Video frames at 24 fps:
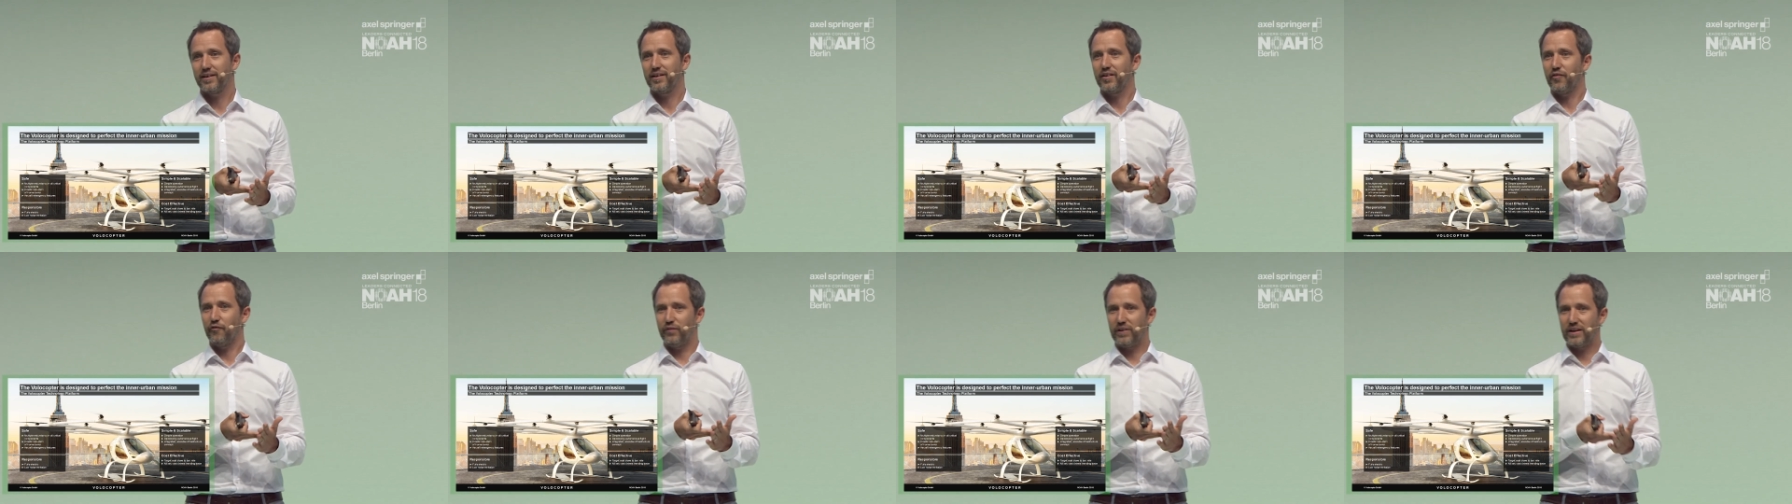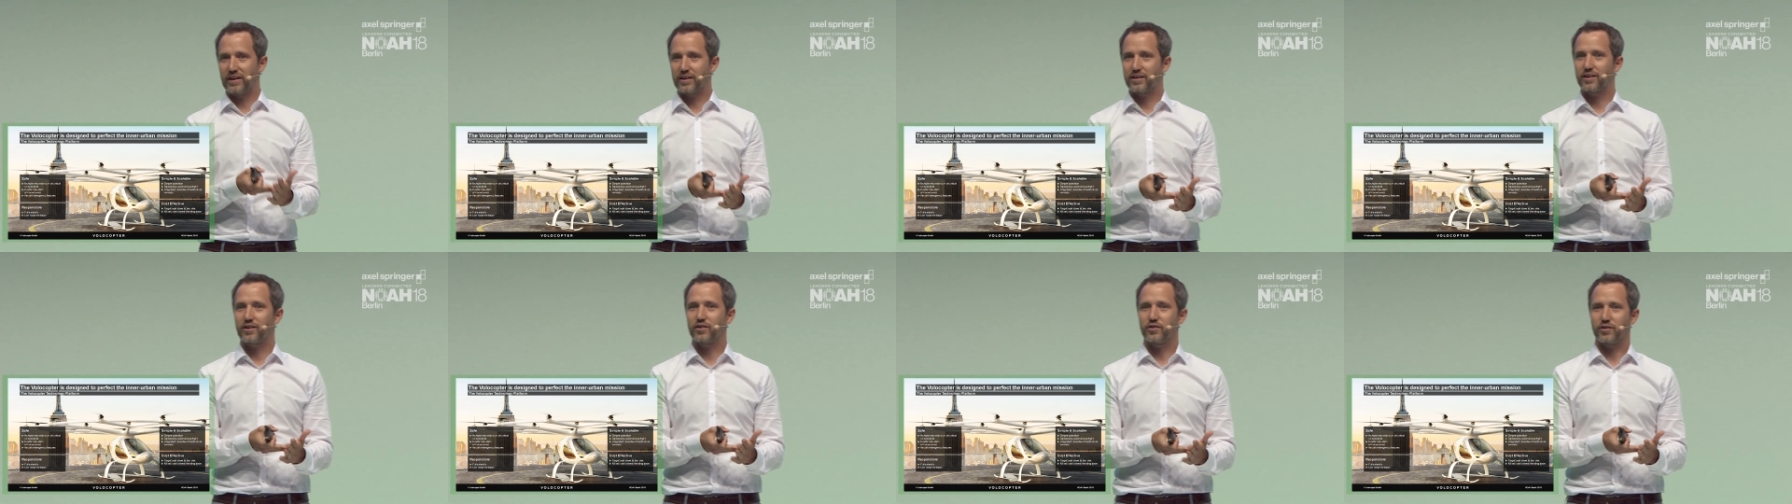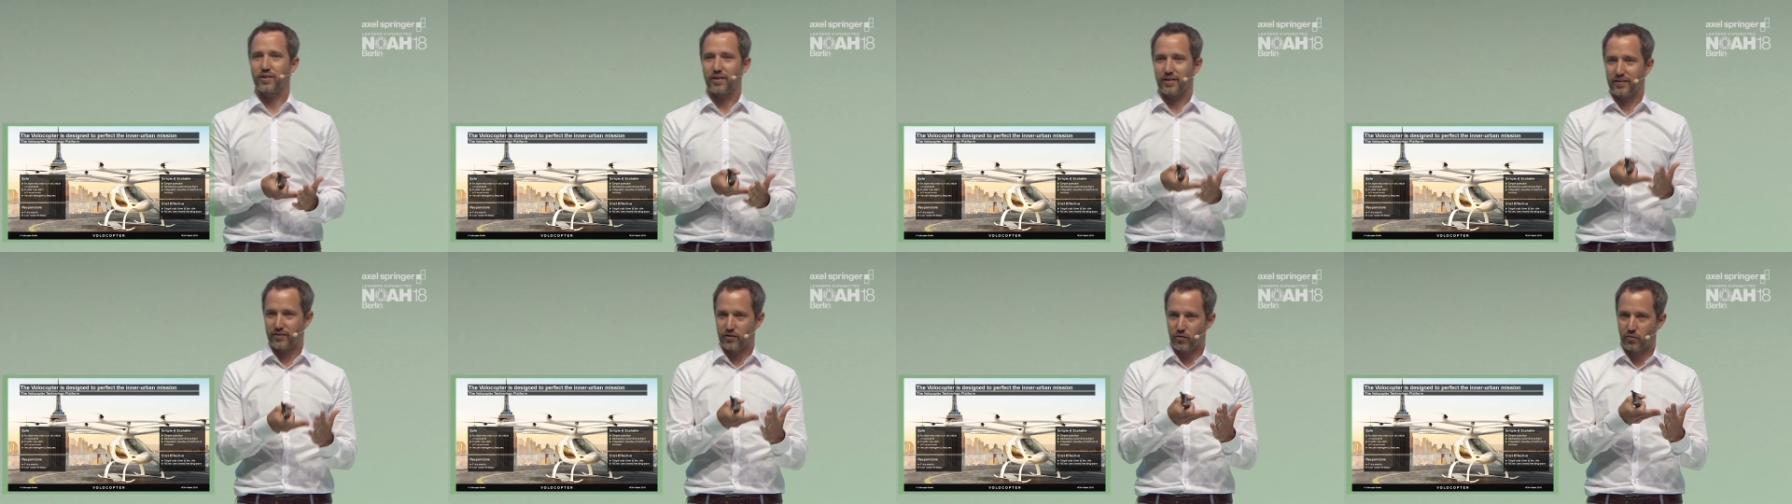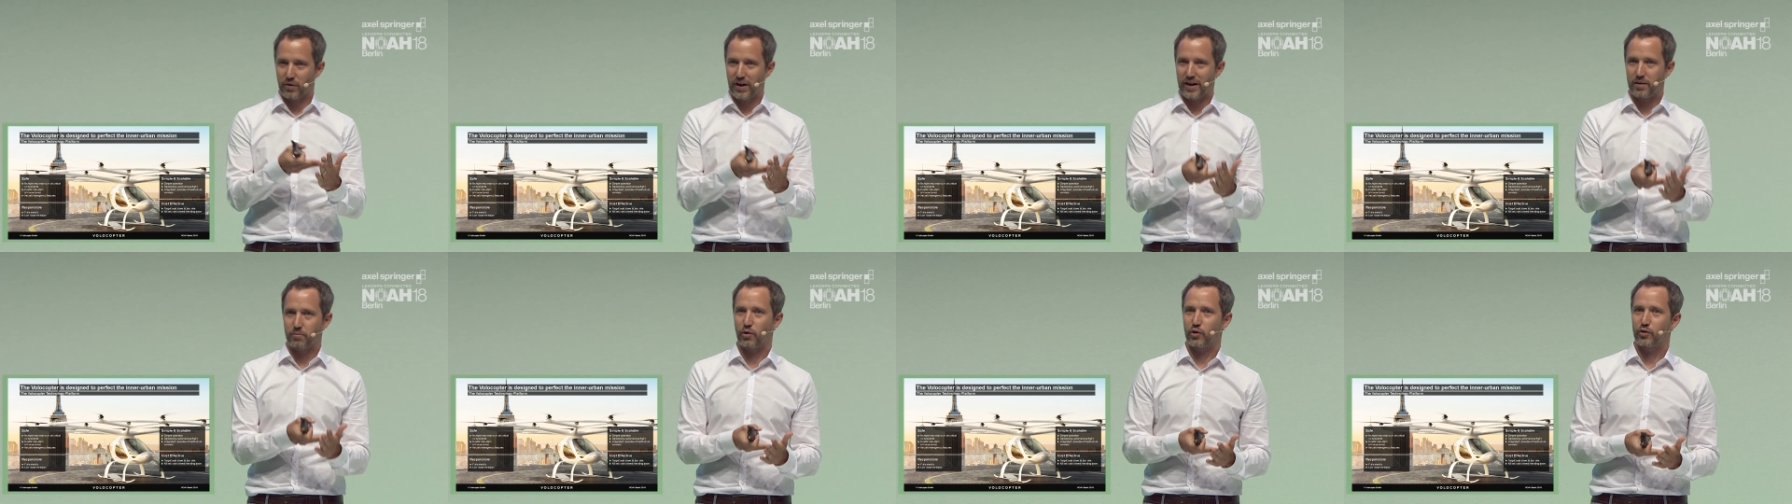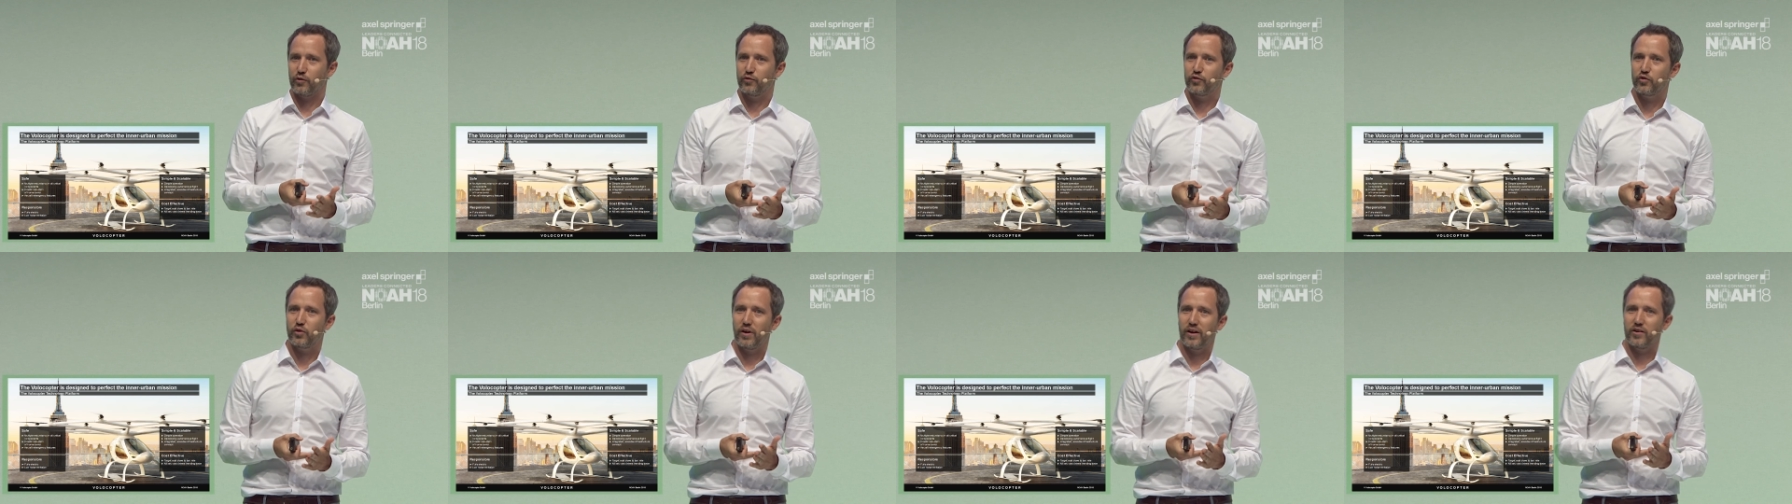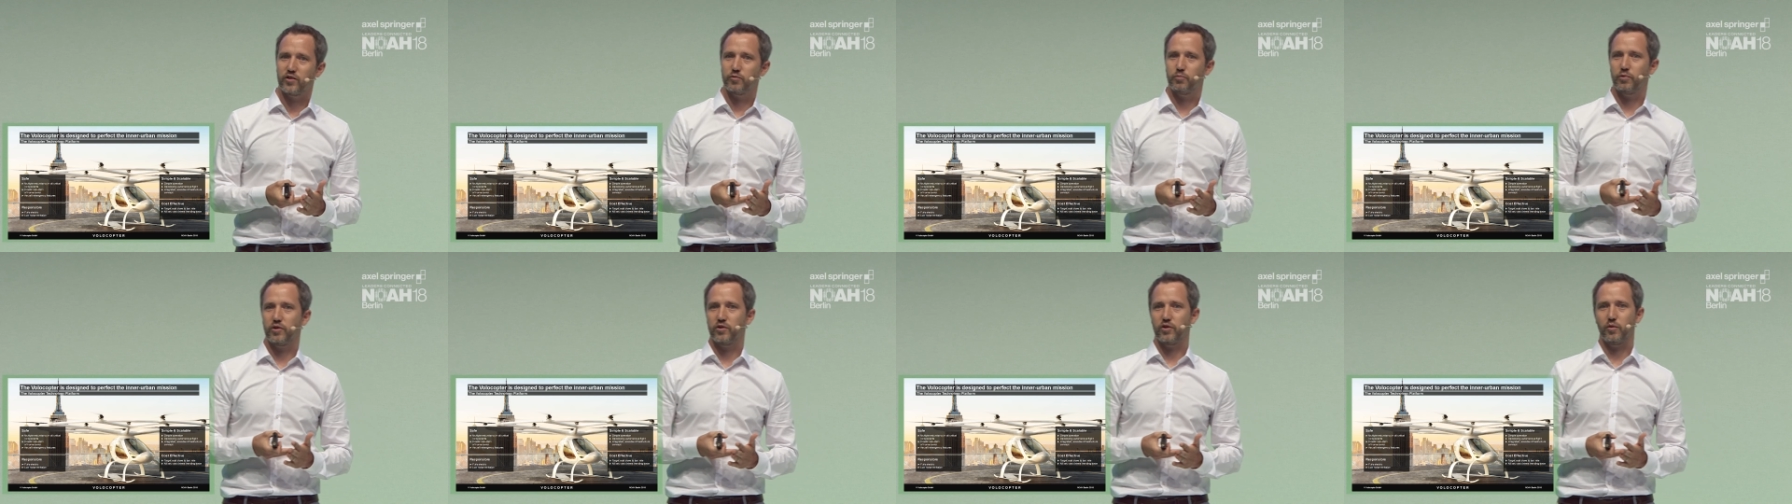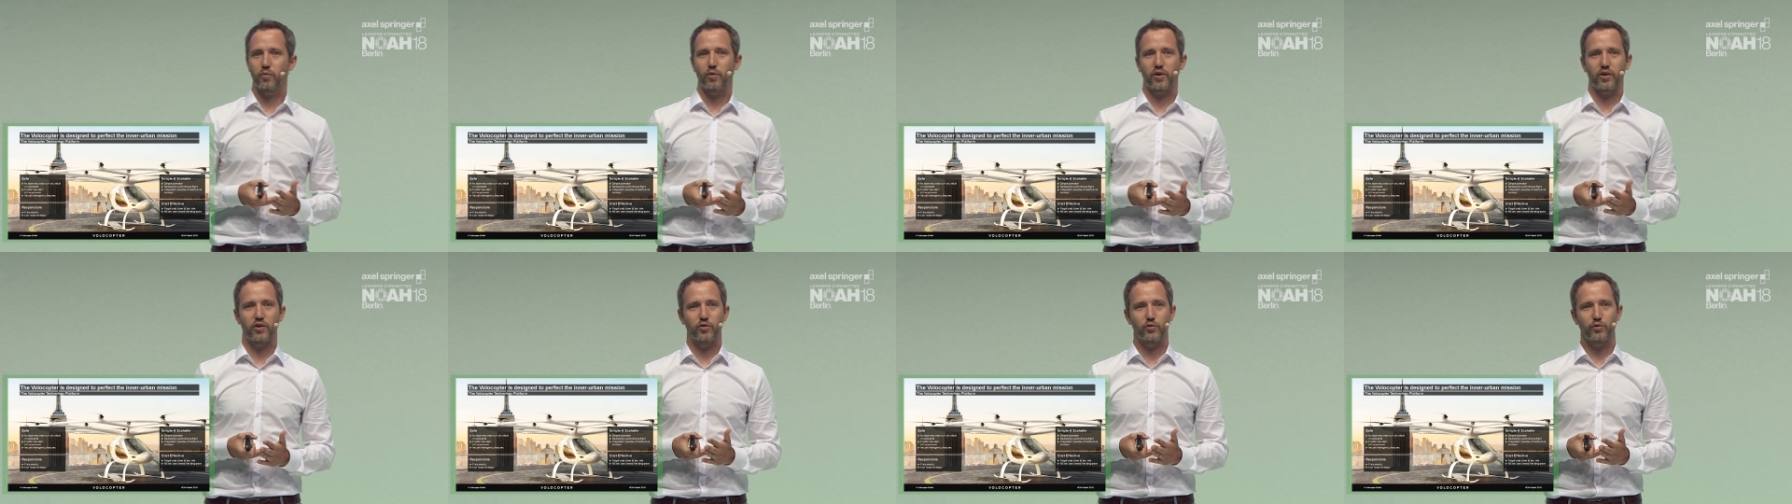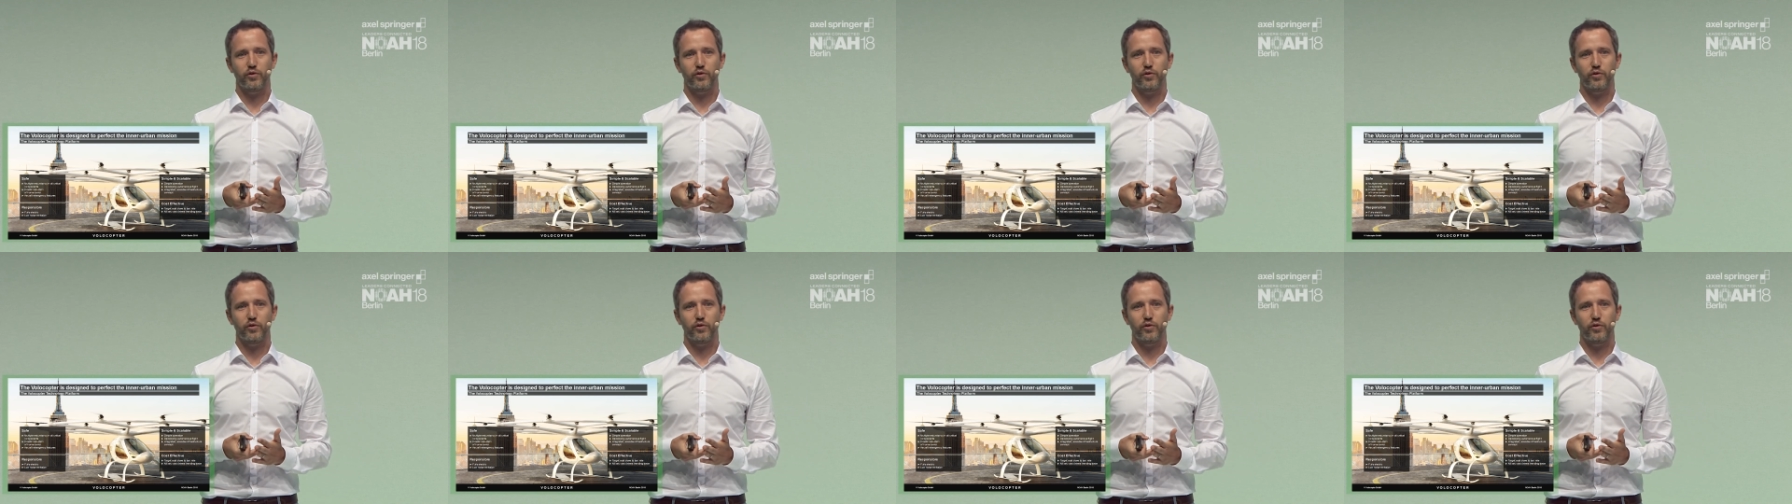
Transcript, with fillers: vehicle and the right mode of transport you want to